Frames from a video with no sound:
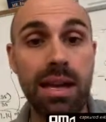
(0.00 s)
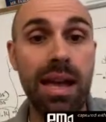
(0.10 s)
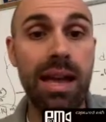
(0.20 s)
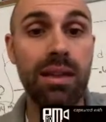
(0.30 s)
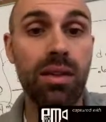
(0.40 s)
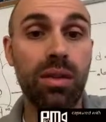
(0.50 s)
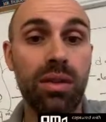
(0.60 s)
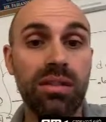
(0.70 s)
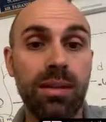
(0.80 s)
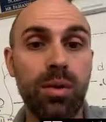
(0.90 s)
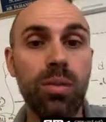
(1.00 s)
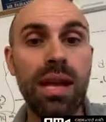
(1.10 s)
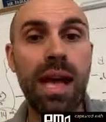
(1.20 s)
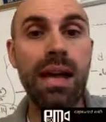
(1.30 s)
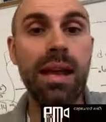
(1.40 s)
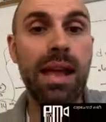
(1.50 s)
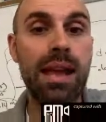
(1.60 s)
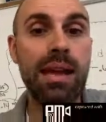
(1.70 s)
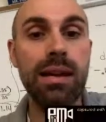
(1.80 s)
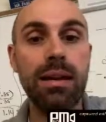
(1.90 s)
And the third example, we had
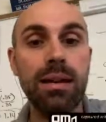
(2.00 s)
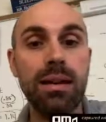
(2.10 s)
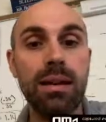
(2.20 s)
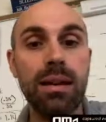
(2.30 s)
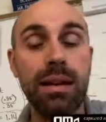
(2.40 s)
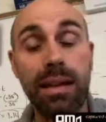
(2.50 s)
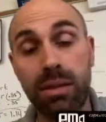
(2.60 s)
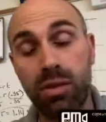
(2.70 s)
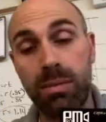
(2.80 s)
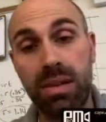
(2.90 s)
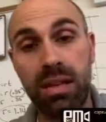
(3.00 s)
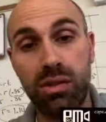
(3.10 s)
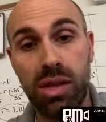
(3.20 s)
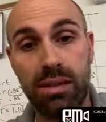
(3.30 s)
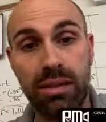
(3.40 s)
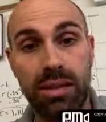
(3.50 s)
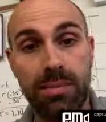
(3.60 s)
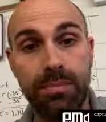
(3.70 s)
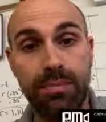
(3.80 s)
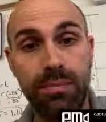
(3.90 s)
an electron being injected here,
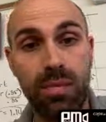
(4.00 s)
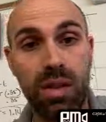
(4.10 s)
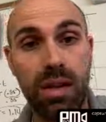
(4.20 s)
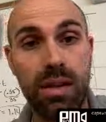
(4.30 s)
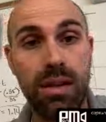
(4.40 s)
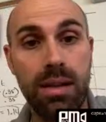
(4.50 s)
okay?